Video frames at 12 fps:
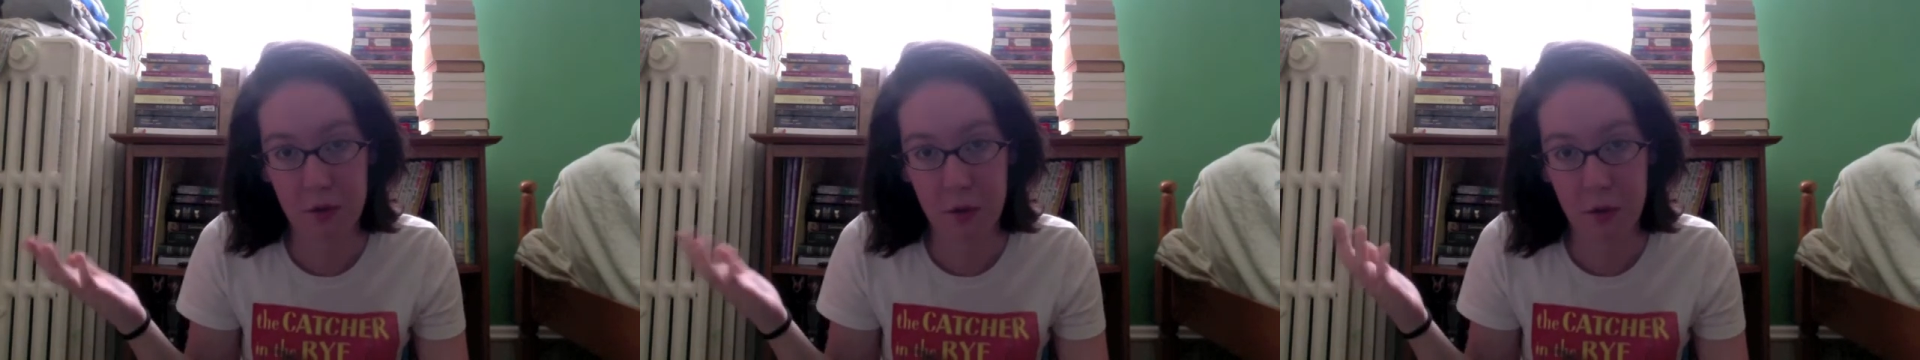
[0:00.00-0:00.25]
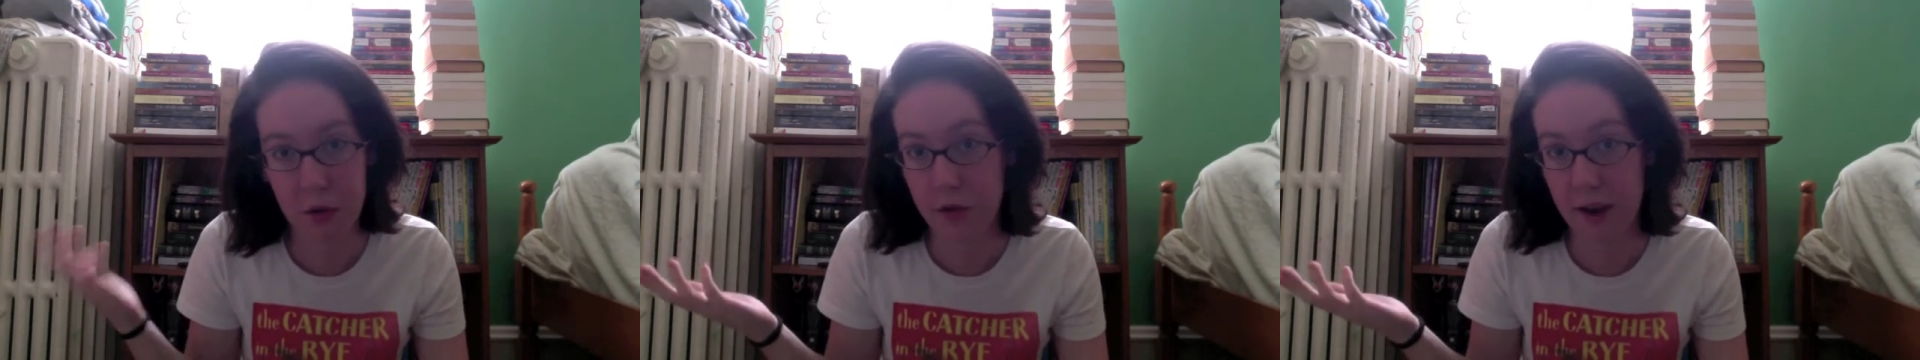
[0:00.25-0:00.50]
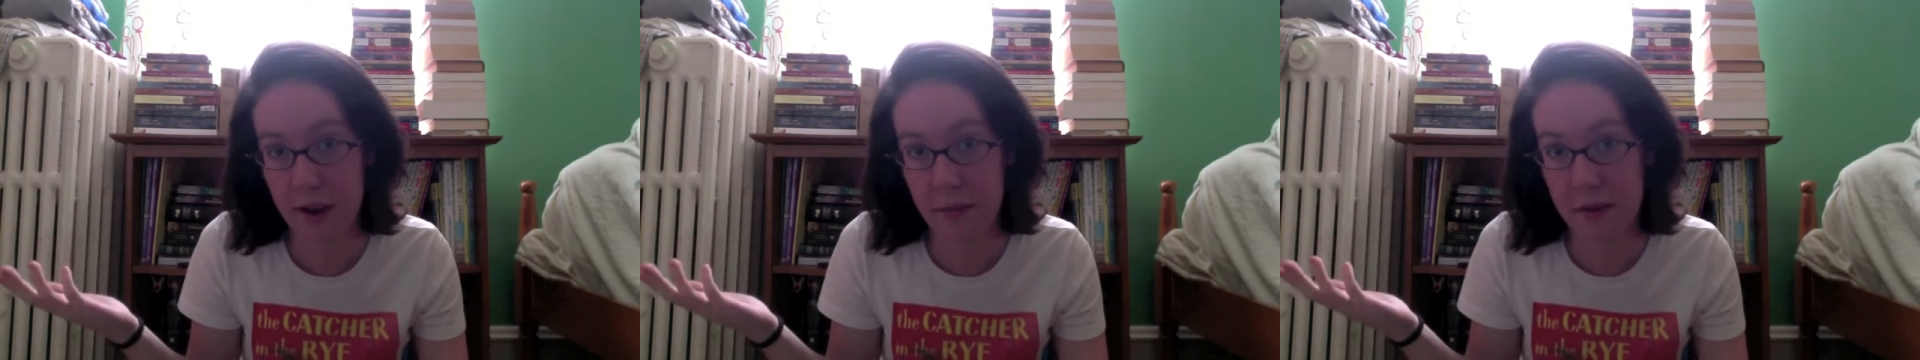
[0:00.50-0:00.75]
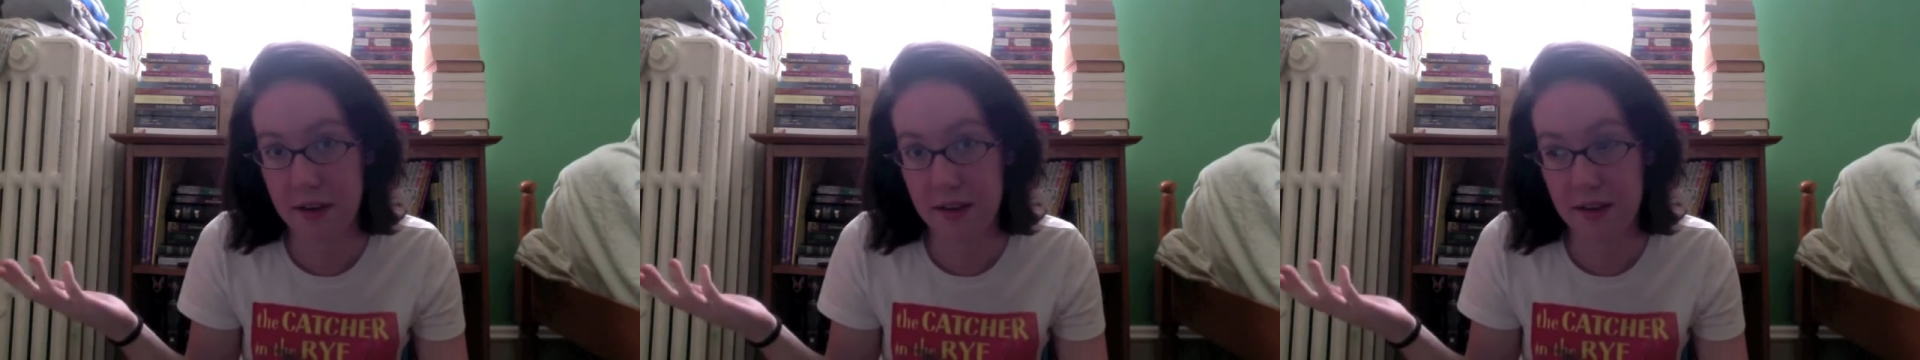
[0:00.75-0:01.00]
or who
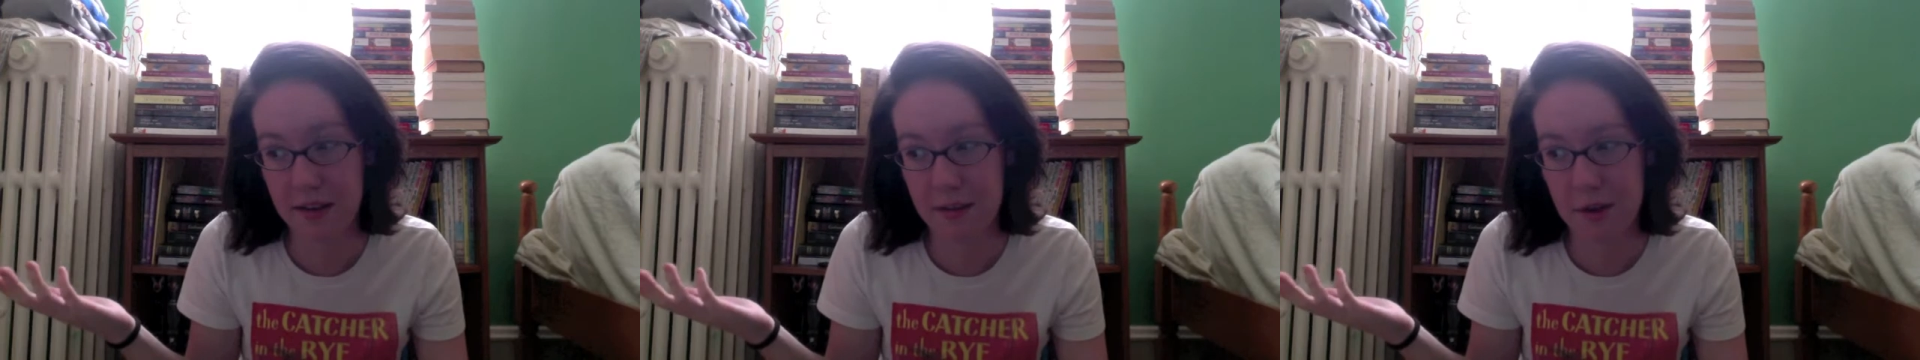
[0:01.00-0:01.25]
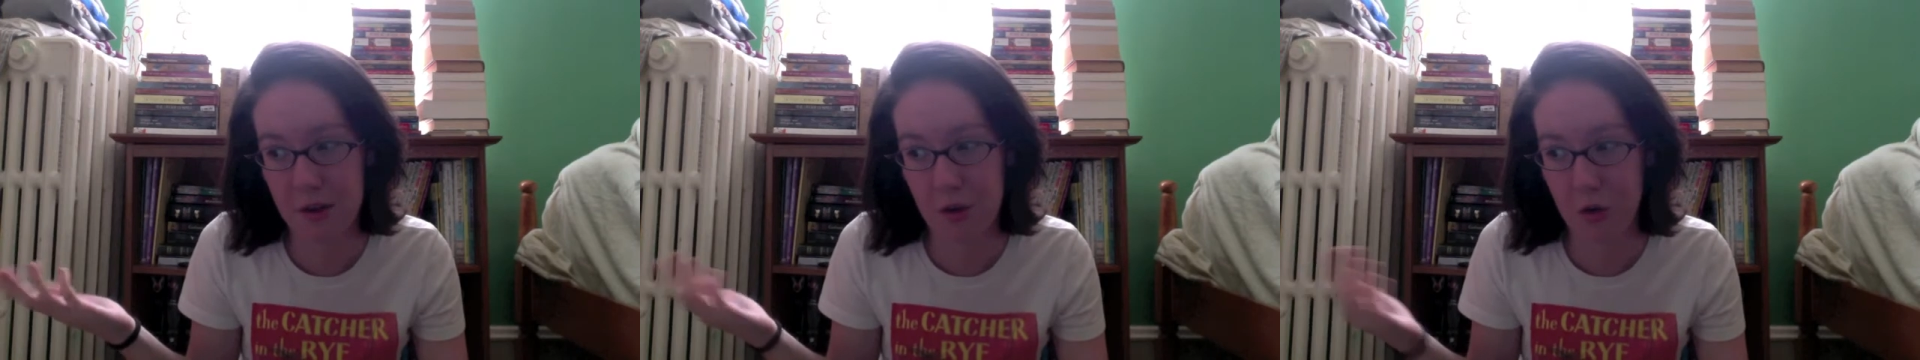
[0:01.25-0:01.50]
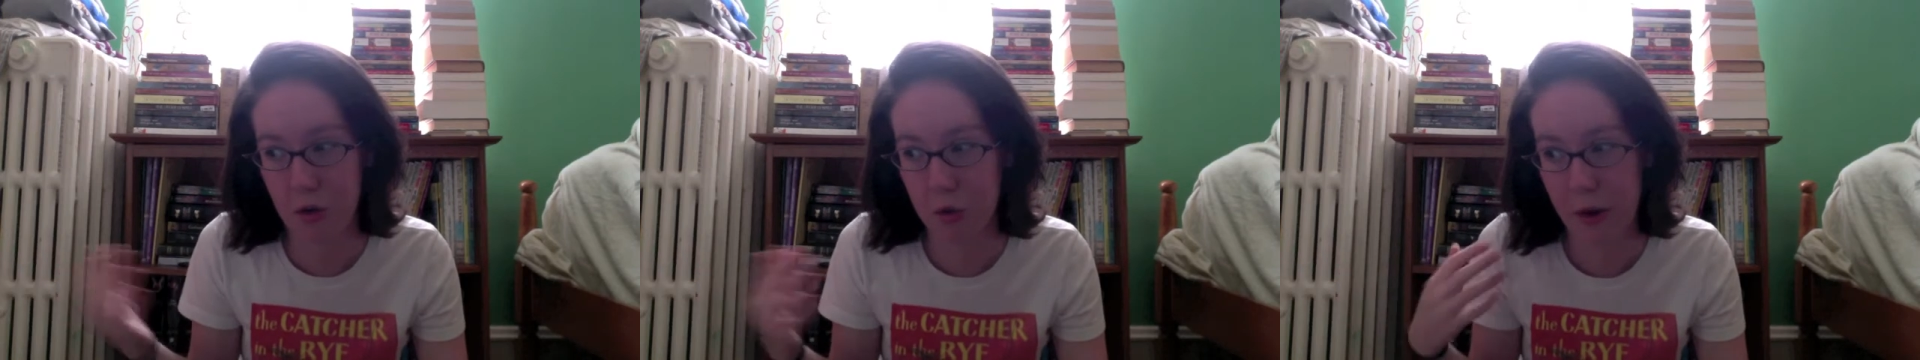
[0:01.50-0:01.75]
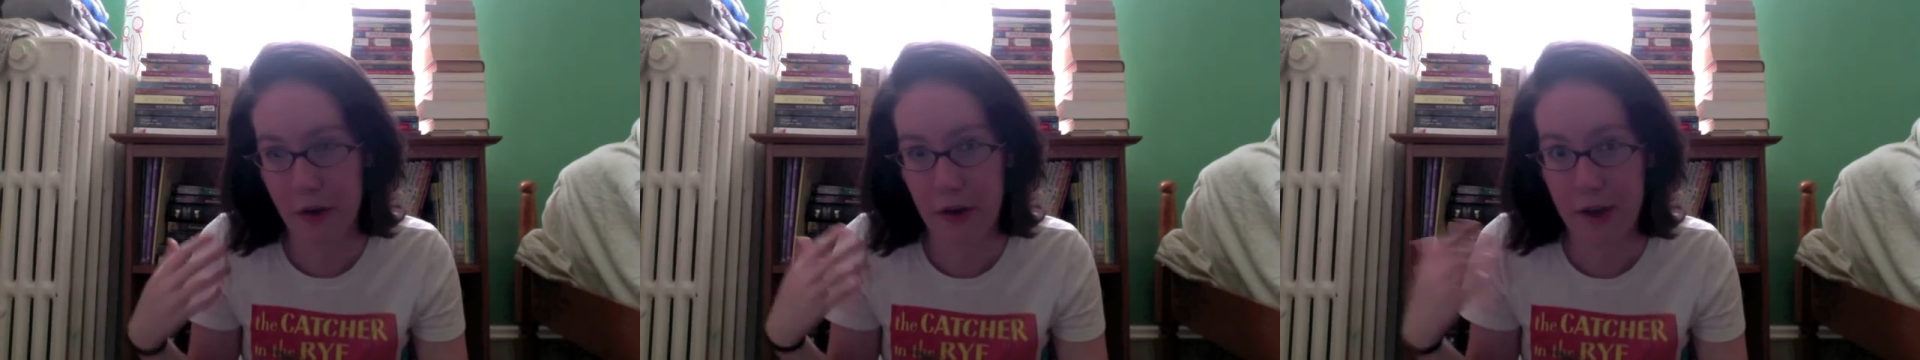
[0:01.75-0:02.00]
recommended it to me or
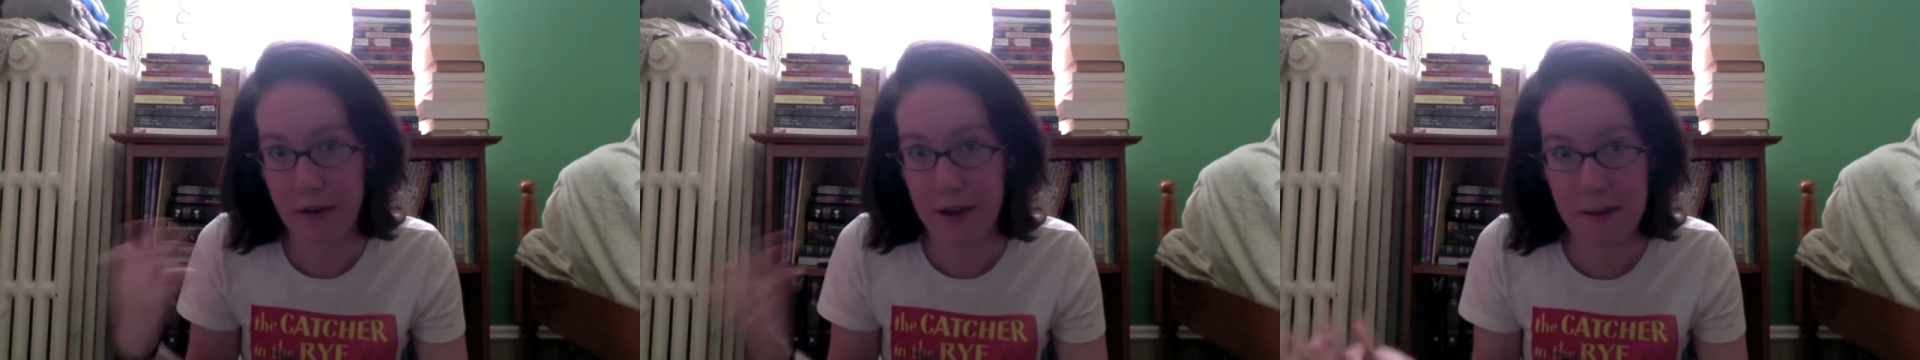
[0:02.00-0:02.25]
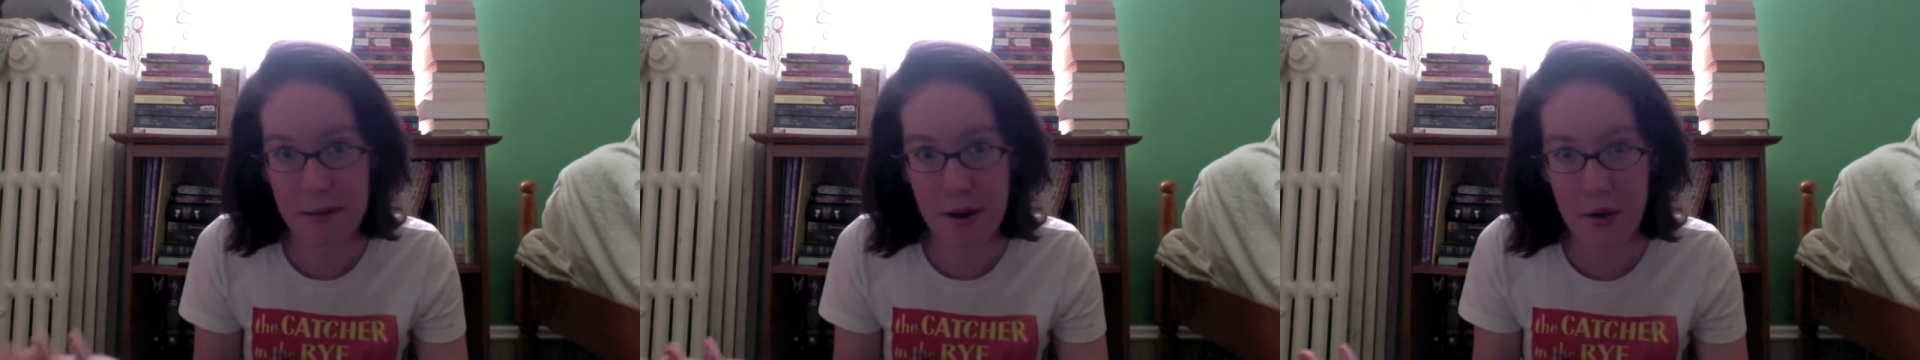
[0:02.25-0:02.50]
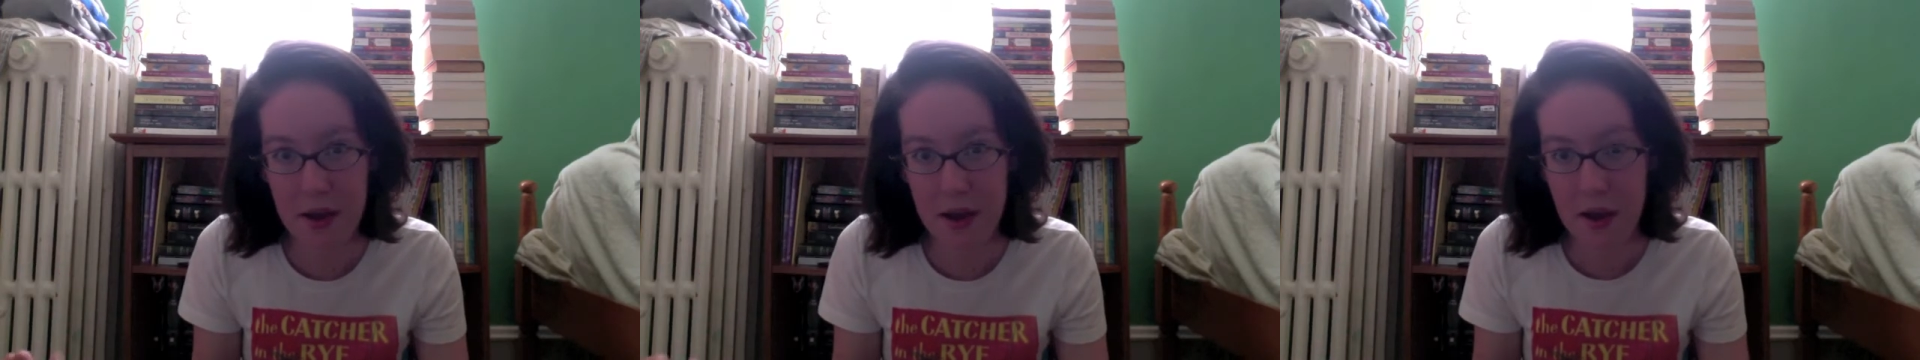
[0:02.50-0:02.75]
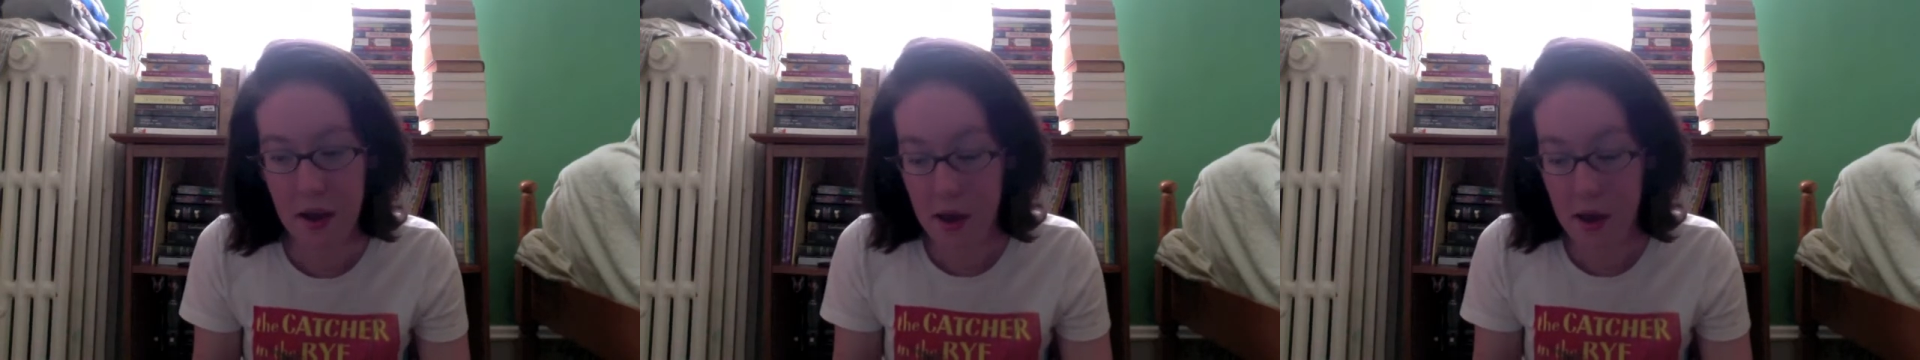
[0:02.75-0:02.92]
where I read about it,